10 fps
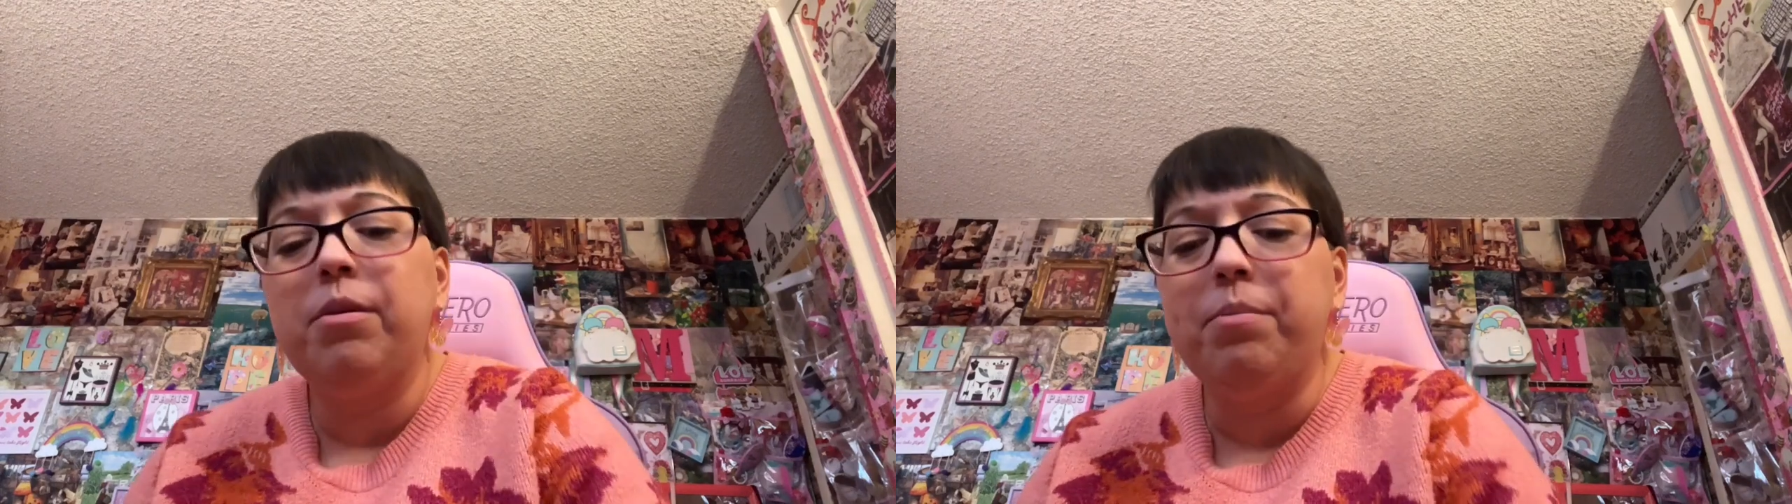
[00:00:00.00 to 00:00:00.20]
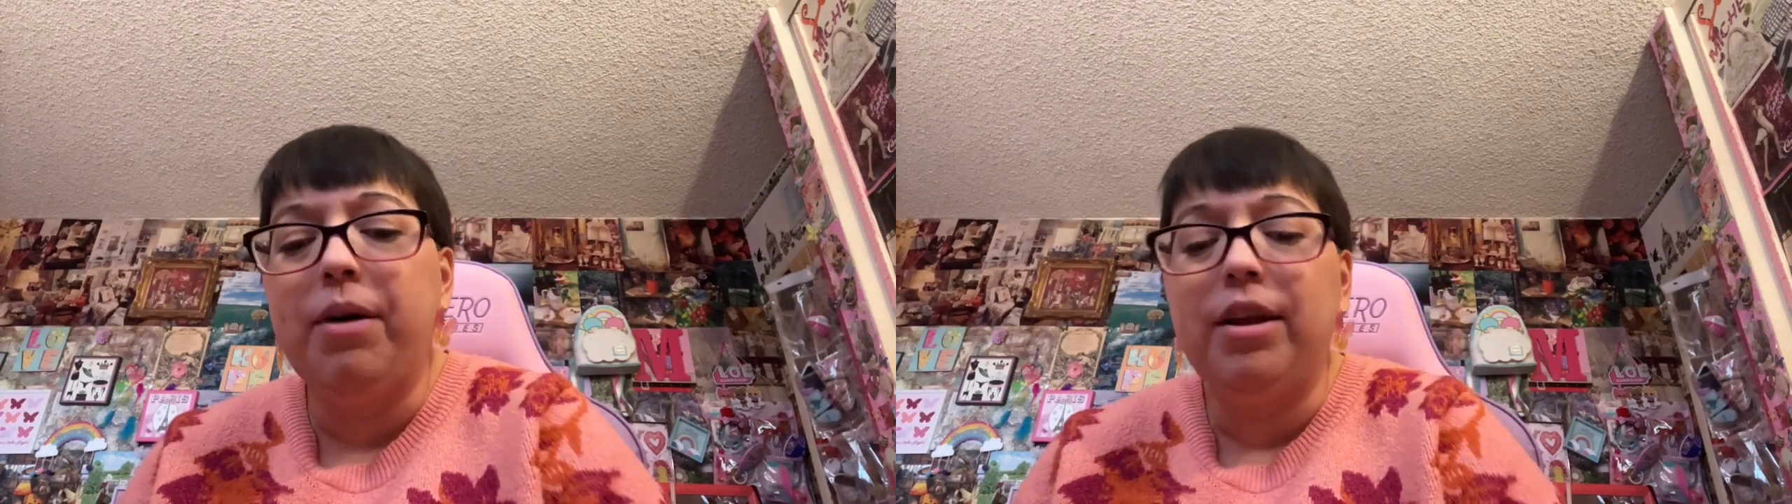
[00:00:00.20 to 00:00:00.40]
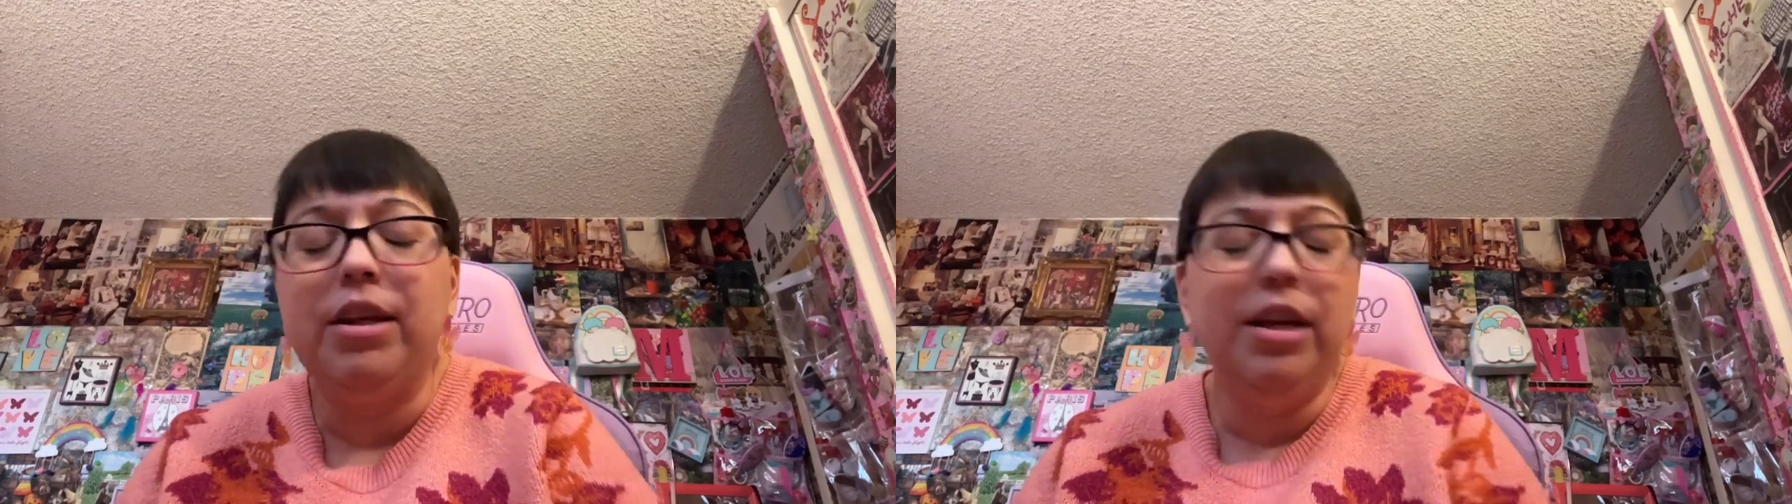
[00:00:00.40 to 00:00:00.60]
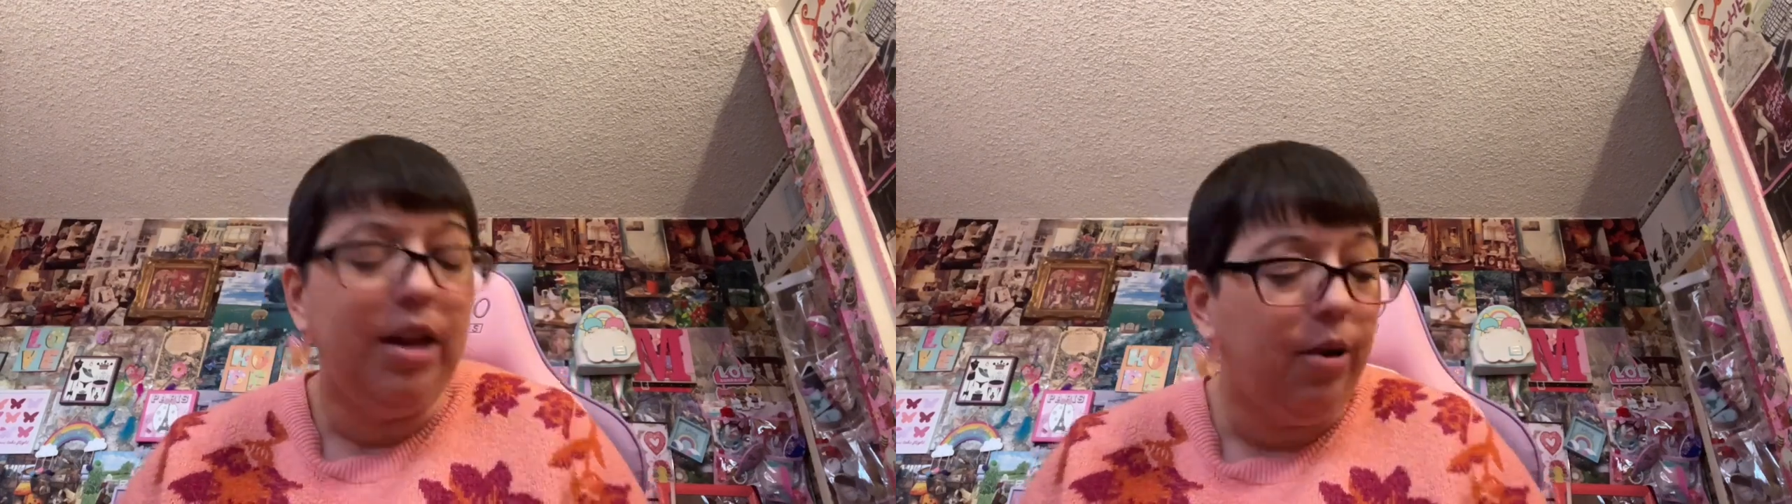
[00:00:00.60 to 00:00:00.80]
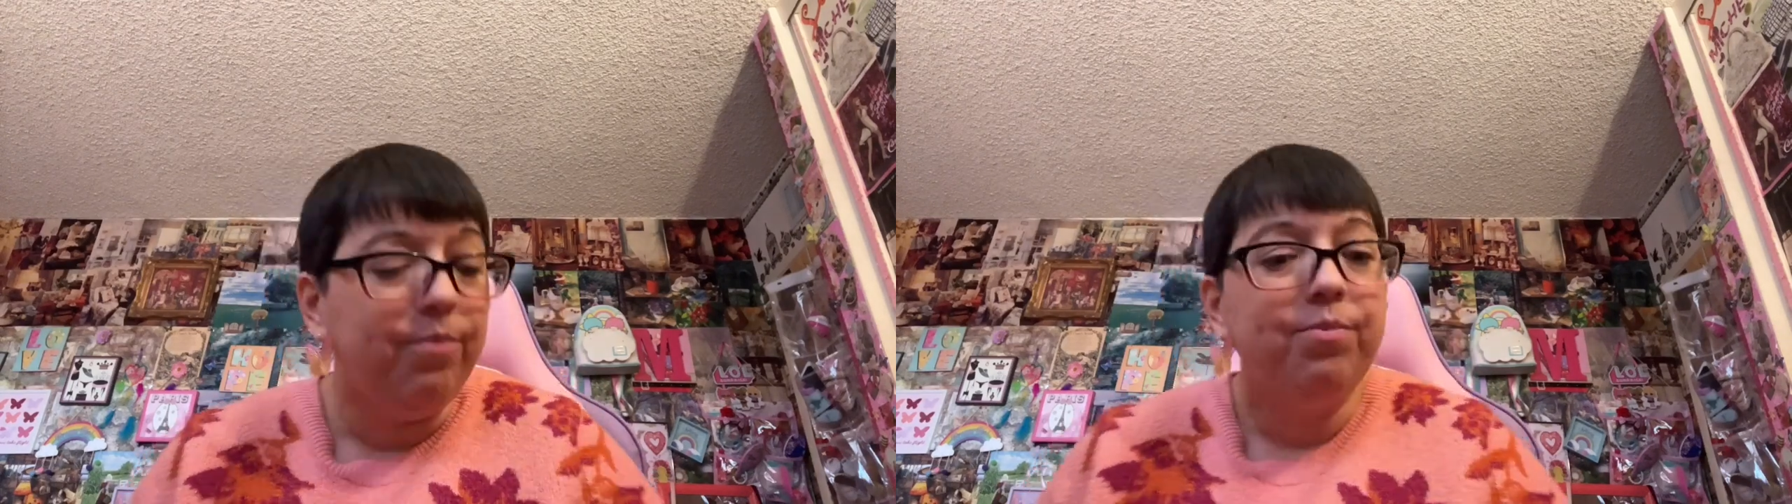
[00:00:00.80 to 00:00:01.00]
But, you
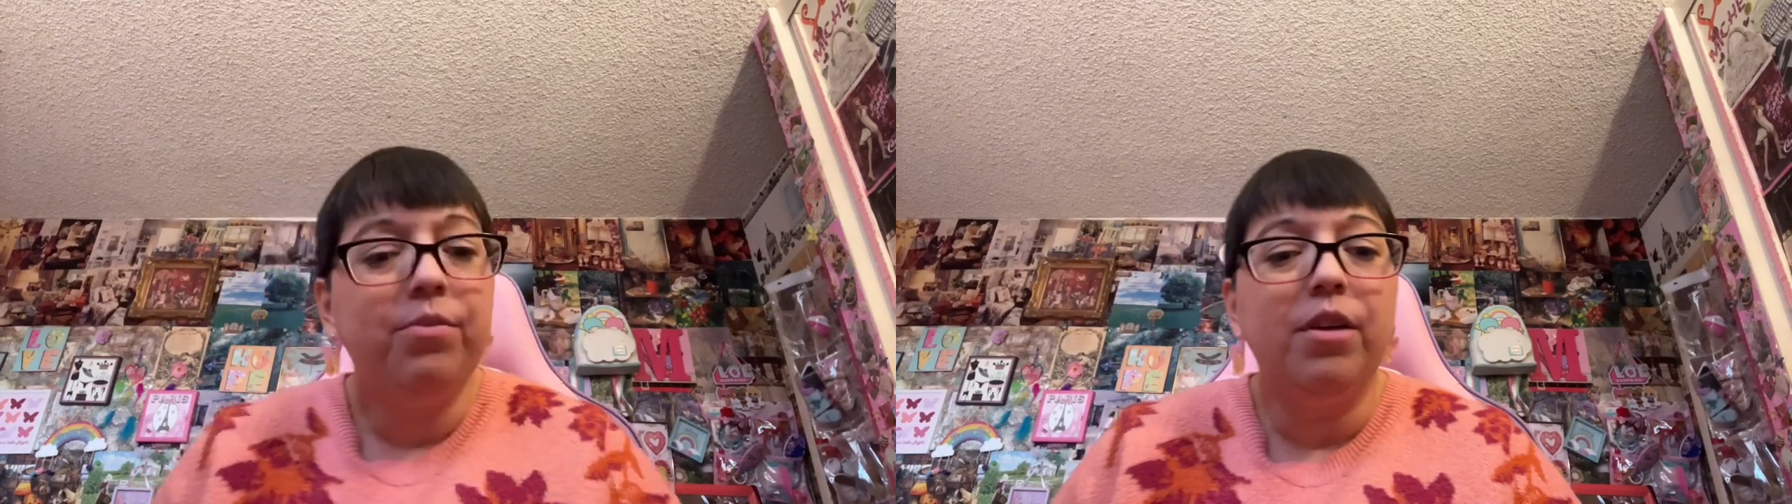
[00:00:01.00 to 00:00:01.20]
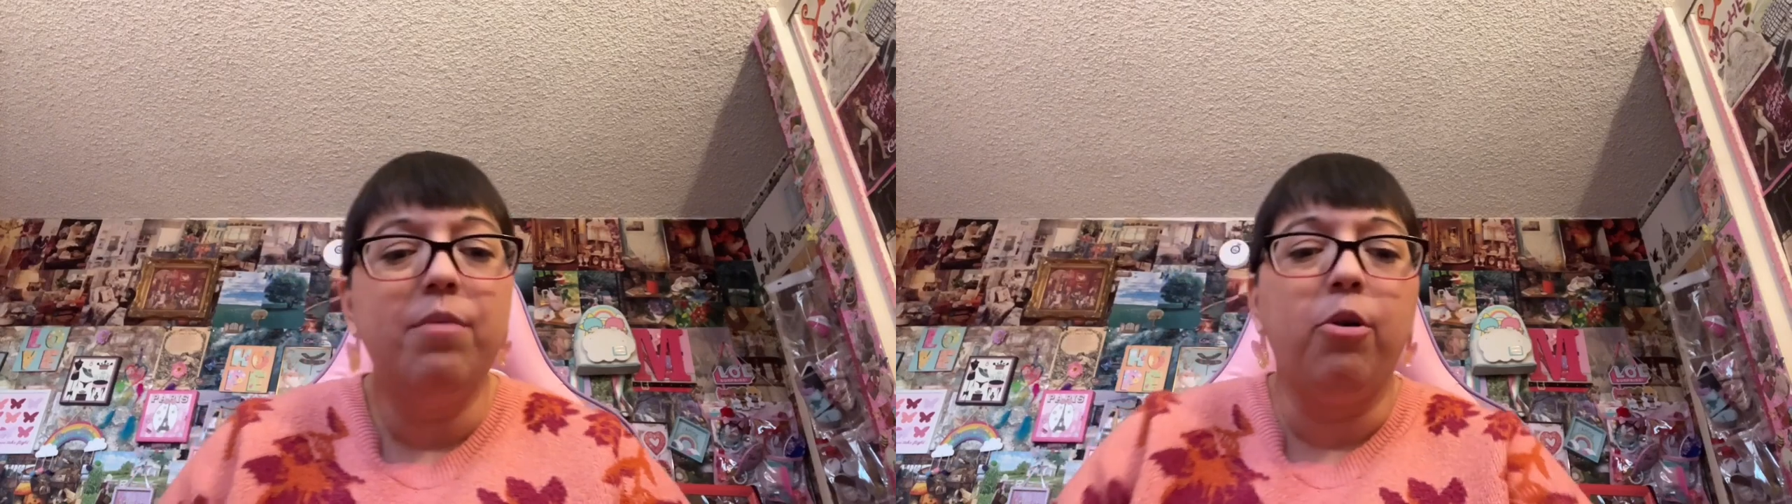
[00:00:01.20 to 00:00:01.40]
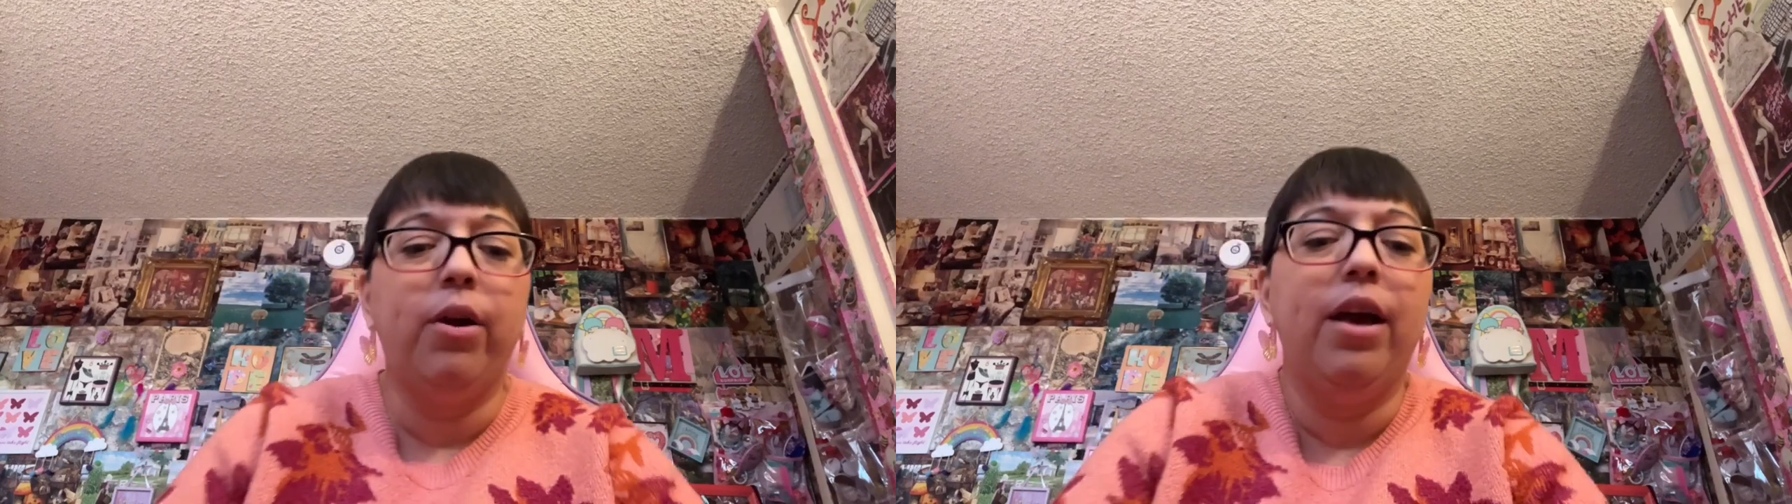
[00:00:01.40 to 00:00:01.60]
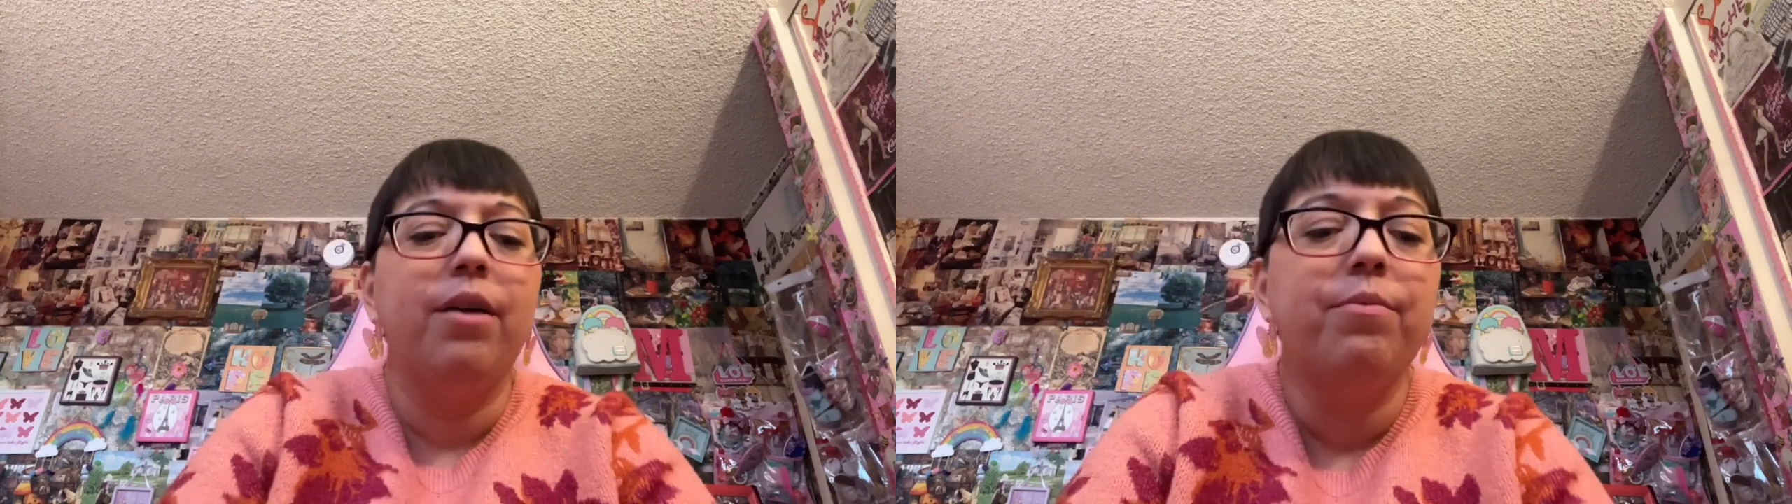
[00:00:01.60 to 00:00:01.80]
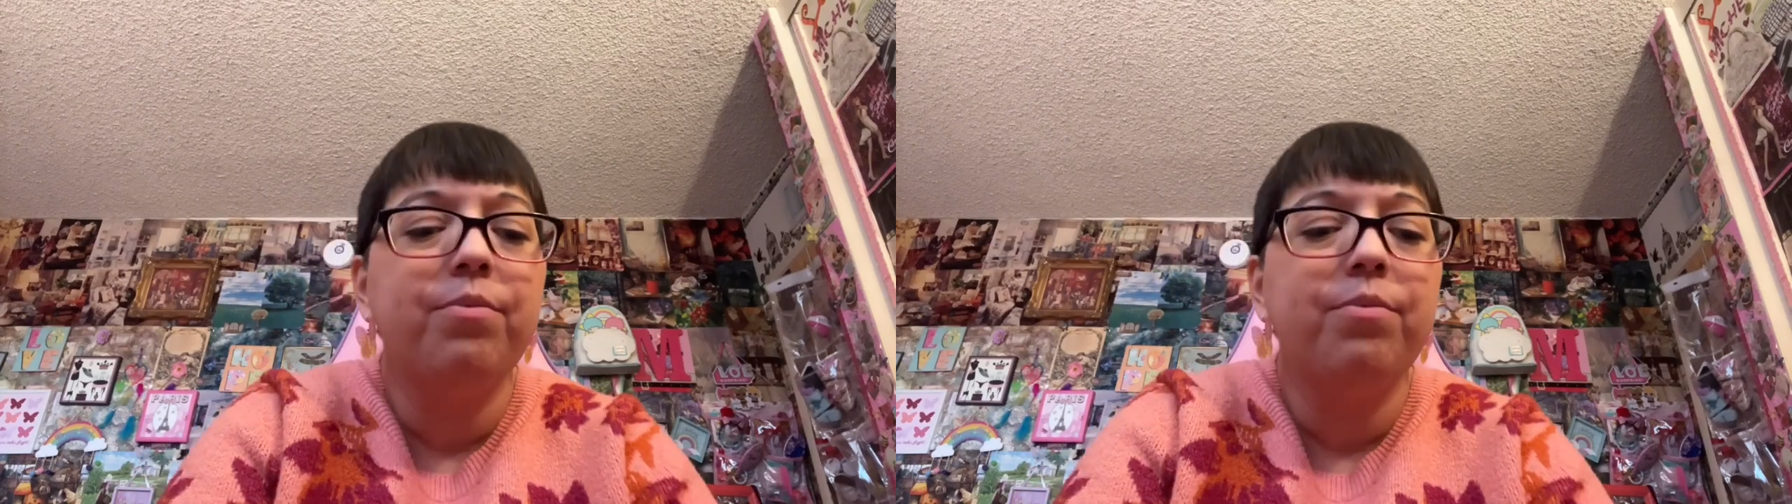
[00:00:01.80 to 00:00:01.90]
know, I'm okay.